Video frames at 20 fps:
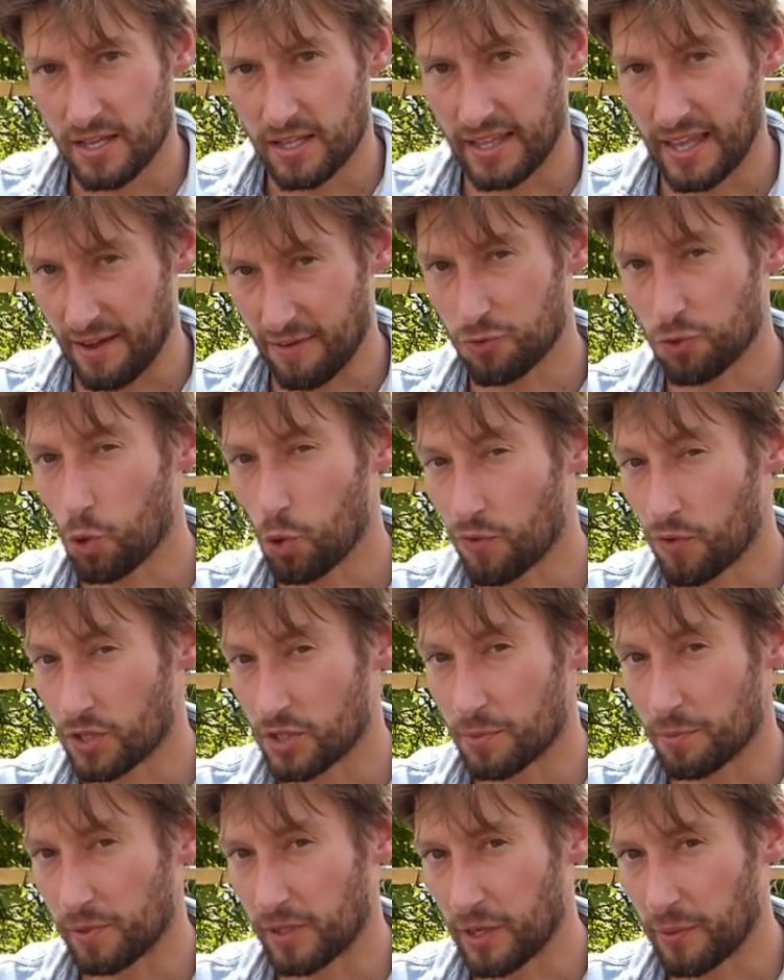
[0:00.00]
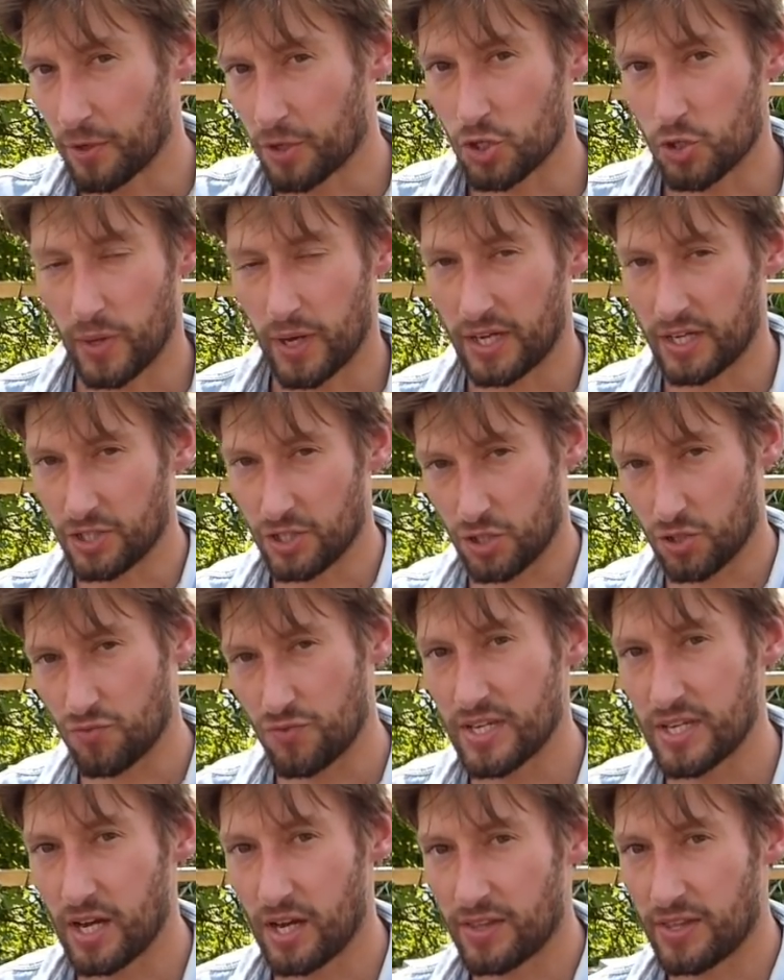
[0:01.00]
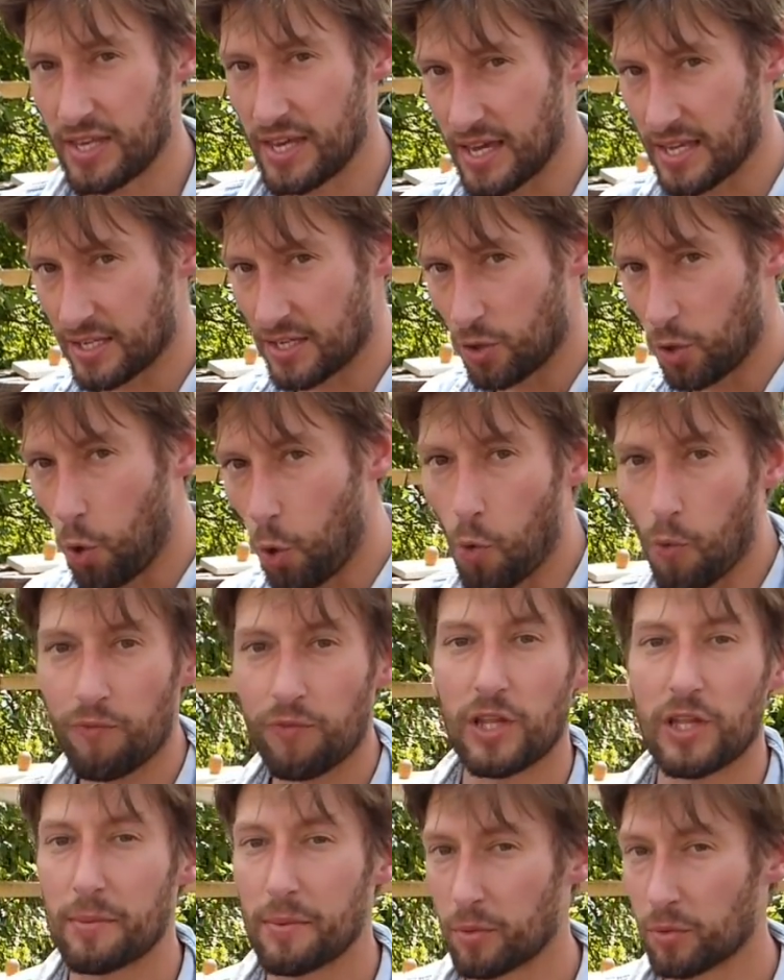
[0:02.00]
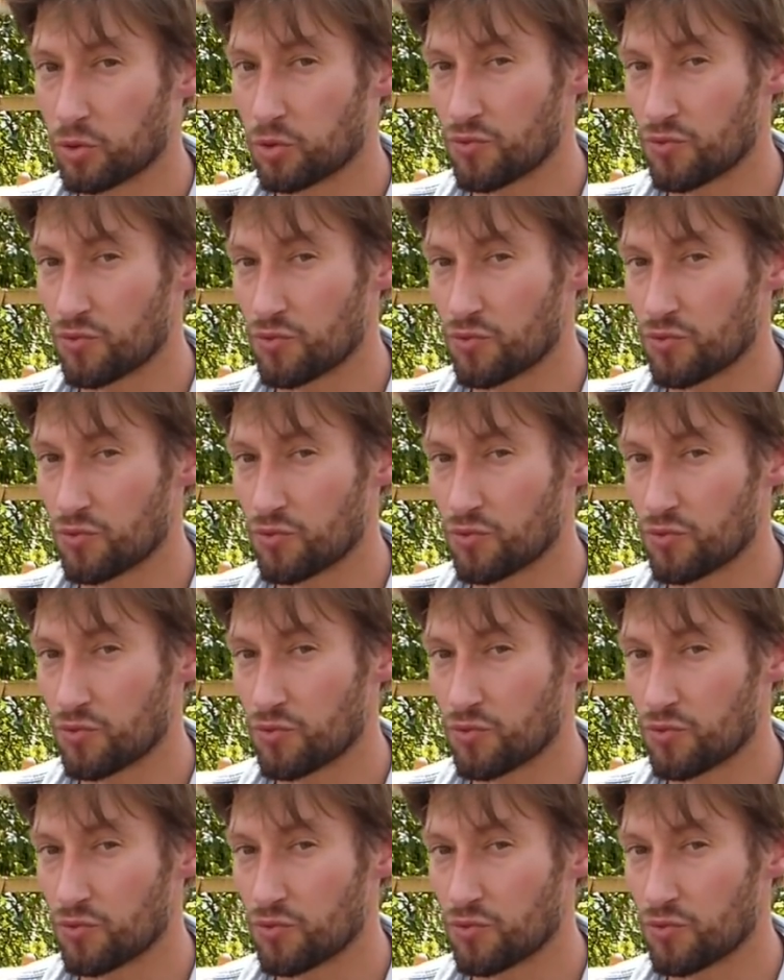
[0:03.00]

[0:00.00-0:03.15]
left over to play with, so I can just recut the end and hopefully be able